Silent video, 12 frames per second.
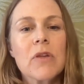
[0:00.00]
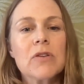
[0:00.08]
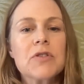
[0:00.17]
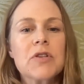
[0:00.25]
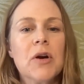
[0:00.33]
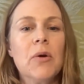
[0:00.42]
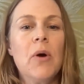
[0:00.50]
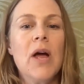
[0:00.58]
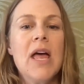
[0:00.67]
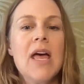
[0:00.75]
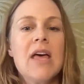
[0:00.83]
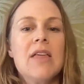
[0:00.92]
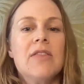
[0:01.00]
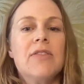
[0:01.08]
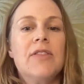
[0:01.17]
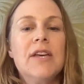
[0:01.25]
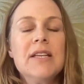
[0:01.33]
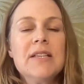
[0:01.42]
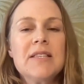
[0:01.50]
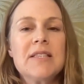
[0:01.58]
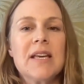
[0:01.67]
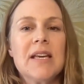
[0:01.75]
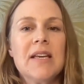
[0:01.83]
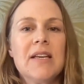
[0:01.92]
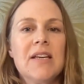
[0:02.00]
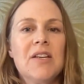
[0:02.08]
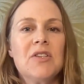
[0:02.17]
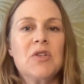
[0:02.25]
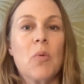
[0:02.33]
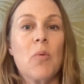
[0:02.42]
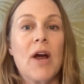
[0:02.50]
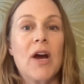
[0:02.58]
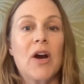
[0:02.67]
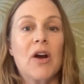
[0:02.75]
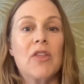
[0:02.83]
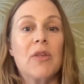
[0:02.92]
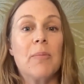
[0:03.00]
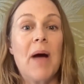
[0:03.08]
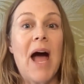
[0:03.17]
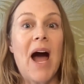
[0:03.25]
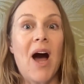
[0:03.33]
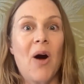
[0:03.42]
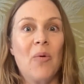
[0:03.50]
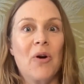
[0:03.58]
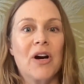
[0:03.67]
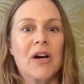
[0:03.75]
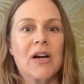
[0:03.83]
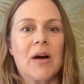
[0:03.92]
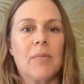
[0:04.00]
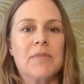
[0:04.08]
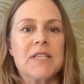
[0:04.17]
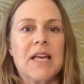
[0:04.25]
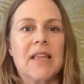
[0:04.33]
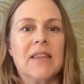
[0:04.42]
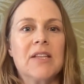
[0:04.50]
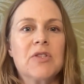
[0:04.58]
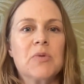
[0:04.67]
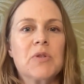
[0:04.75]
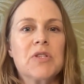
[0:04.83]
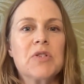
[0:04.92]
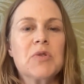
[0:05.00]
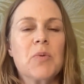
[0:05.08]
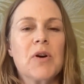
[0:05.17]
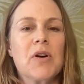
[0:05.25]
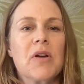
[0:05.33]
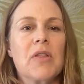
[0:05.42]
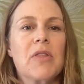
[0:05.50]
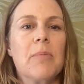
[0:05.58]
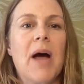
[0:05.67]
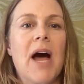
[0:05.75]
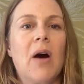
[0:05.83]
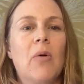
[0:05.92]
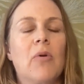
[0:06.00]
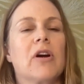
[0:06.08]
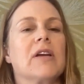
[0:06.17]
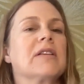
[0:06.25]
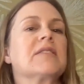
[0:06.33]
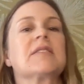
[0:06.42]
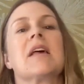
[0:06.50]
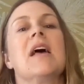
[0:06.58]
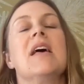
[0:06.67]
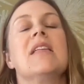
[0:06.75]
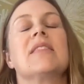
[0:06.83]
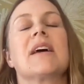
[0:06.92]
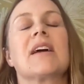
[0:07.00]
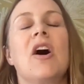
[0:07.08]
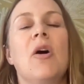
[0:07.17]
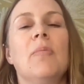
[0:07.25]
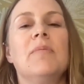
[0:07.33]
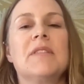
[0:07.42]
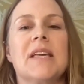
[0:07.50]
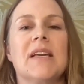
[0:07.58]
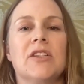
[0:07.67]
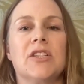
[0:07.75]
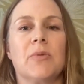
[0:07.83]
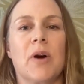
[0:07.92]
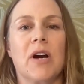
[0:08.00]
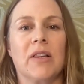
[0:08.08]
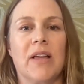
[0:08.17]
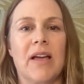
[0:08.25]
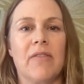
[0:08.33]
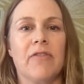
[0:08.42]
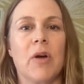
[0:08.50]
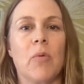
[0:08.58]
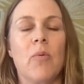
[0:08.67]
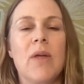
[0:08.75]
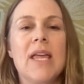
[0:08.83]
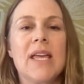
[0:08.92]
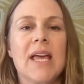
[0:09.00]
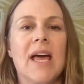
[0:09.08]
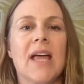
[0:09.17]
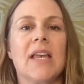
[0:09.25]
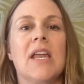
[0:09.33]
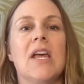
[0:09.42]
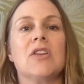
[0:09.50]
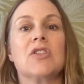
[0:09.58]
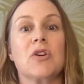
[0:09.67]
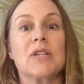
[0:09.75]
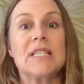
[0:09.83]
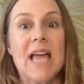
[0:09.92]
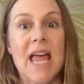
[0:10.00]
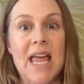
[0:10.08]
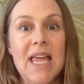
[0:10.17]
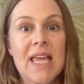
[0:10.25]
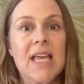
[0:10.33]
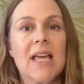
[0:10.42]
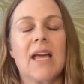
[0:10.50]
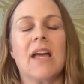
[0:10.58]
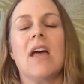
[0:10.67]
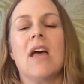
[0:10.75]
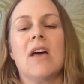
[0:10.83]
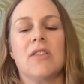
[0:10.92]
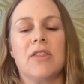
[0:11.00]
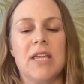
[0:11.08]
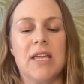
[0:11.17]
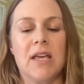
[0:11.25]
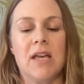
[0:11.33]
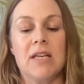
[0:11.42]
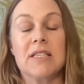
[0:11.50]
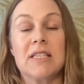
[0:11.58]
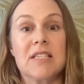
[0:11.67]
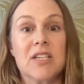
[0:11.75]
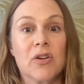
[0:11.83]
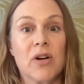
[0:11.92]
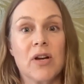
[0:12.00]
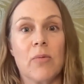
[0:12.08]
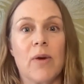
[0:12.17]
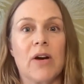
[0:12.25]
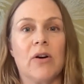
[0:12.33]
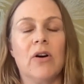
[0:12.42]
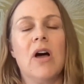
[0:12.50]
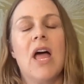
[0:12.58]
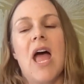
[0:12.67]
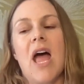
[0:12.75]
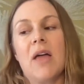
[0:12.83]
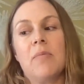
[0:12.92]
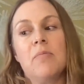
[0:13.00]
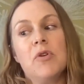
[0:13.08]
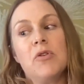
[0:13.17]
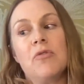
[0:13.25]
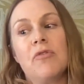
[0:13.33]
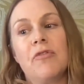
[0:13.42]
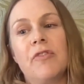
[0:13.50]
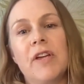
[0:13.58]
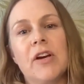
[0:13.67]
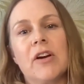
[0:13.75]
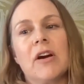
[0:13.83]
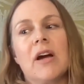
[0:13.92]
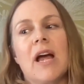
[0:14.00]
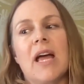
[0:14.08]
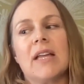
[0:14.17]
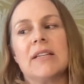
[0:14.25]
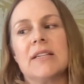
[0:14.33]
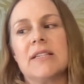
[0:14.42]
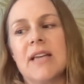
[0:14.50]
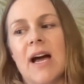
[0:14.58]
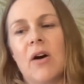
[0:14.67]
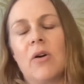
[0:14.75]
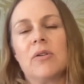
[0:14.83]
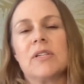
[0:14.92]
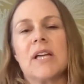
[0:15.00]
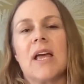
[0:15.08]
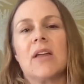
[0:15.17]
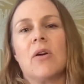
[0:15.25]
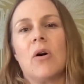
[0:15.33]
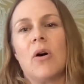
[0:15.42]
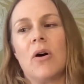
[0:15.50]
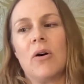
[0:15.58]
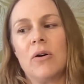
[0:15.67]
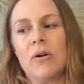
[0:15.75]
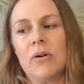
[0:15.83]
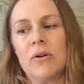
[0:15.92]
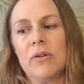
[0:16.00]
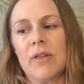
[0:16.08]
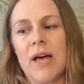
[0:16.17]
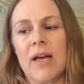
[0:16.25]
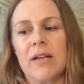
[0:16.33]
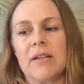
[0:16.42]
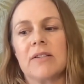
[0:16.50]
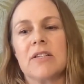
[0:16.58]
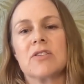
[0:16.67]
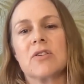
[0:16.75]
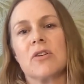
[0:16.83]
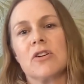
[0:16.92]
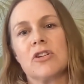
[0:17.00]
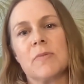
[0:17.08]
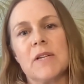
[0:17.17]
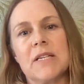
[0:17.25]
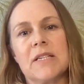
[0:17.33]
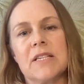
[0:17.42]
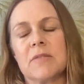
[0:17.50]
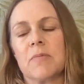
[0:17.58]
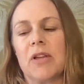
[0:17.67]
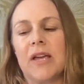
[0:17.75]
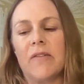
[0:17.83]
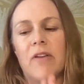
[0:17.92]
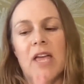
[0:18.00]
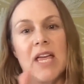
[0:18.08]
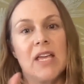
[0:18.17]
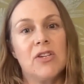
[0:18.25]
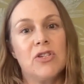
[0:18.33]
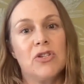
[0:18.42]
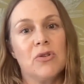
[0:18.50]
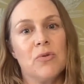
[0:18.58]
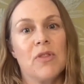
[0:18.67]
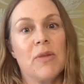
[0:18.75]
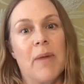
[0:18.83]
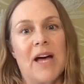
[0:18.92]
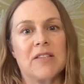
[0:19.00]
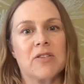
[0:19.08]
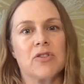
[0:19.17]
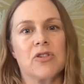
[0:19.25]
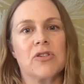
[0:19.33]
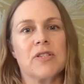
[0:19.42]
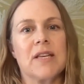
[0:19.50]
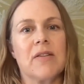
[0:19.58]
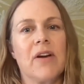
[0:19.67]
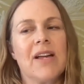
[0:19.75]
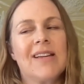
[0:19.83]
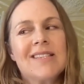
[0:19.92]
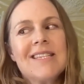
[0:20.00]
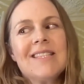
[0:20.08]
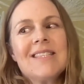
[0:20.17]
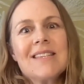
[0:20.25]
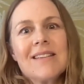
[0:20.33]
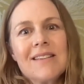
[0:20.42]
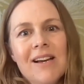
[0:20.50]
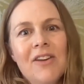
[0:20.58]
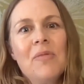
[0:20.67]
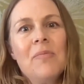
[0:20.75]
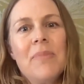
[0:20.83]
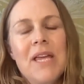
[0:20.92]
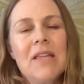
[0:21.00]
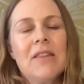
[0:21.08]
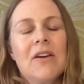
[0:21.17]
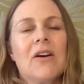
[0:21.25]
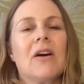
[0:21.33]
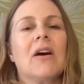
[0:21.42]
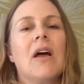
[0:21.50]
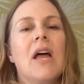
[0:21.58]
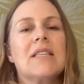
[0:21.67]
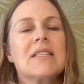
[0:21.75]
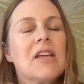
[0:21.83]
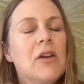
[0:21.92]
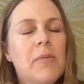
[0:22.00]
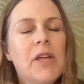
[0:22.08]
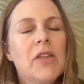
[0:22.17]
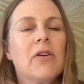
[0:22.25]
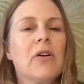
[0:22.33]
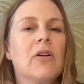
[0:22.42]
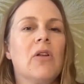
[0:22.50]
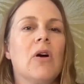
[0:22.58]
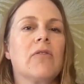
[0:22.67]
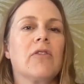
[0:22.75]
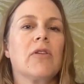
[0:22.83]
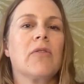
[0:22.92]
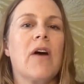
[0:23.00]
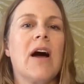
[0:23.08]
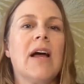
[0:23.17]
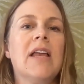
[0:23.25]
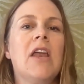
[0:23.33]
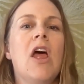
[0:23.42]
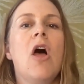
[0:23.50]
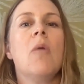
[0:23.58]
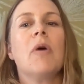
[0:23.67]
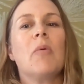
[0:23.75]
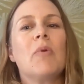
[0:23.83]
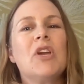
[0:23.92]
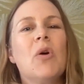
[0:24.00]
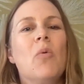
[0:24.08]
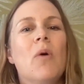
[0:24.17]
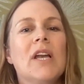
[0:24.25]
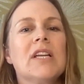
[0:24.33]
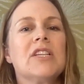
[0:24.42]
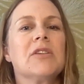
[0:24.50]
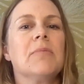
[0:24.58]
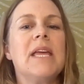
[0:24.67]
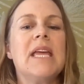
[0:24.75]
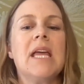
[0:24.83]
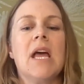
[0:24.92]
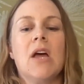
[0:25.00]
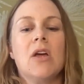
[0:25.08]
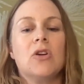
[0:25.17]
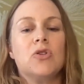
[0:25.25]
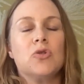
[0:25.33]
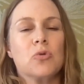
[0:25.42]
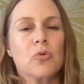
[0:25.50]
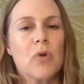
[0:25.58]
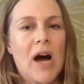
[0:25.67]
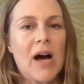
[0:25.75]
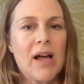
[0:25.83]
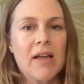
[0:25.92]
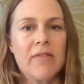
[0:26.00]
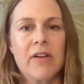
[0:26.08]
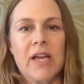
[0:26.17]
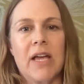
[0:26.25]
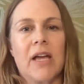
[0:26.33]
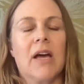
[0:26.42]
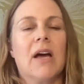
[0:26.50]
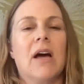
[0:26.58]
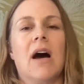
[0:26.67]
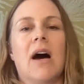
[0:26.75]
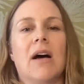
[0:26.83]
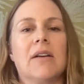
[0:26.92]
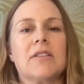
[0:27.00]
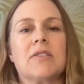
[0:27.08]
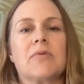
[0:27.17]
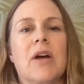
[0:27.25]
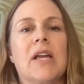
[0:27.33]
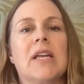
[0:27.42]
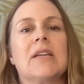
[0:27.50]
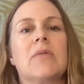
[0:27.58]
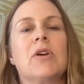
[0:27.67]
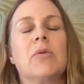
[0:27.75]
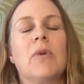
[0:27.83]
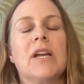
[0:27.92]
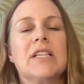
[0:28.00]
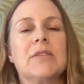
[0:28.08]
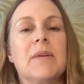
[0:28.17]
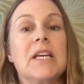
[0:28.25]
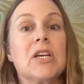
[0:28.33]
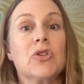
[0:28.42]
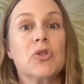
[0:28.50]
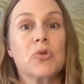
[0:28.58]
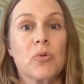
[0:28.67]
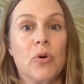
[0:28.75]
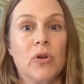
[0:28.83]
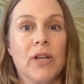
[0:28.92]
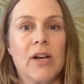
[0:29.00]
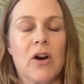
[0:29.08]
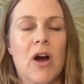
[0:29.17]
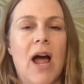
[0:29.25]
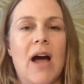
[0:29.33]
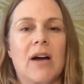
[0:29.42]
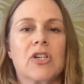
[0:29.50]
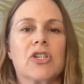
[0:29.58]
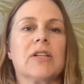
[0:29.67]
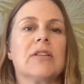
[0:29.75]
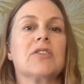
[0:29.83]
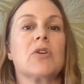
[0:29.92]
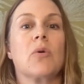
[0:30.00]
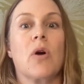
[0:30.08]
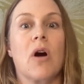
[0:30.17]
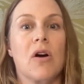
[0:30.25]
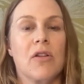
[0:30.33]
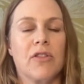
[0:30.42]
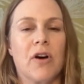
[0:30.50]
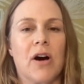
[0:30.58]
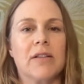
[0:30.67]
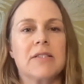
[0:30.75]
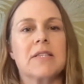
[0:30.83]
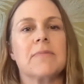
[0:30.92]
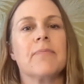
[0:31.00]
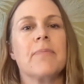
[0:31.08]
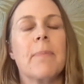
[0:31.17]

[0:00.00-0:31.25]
So this is where the power comes in. This is where the power is that comes into our life, that we can start taking the steering wheel and move fear and doubt and all that discouragement, disbelief into the passenger seat, right? Because it's going to be there. It's going to be there along for the ride, but we don't want it to be driving us, right? We don't want it to be controlling our actions or our thoughts.